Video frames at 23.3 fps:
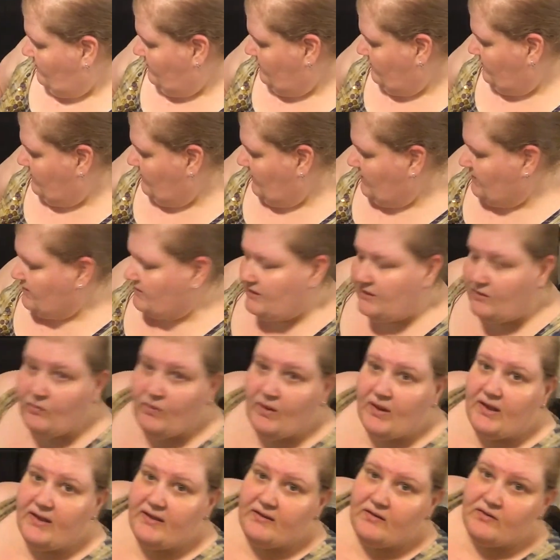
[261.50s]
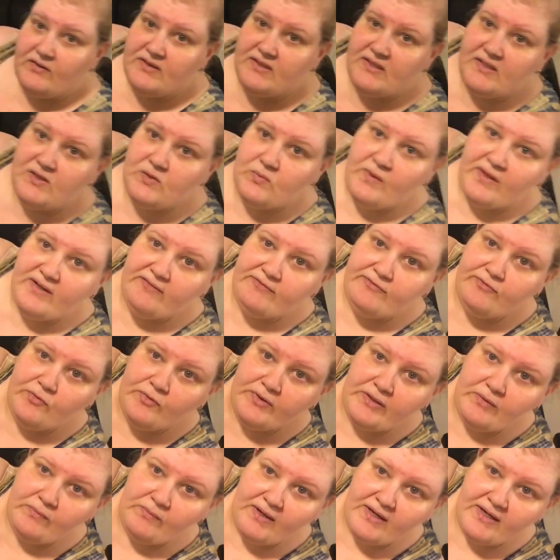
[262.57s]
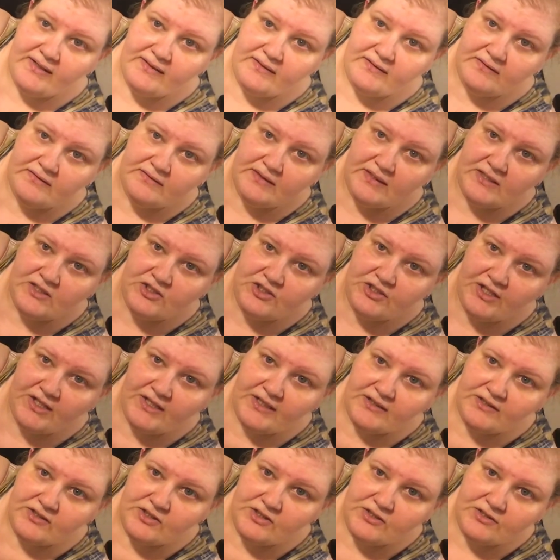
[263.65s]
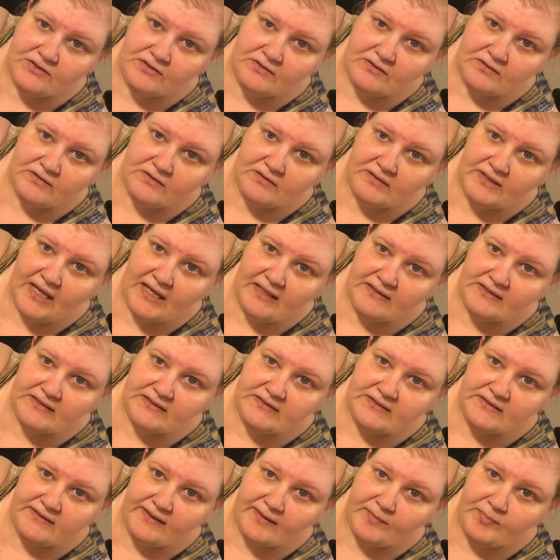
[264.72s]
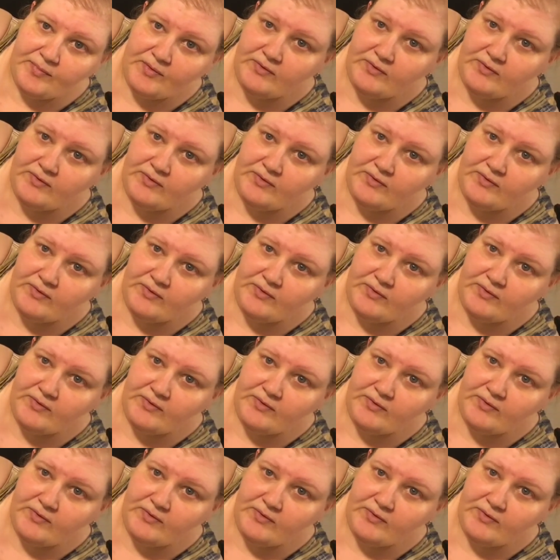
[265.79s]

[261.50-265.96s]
60 watt, or 6 watt, 40 watt exchange LED light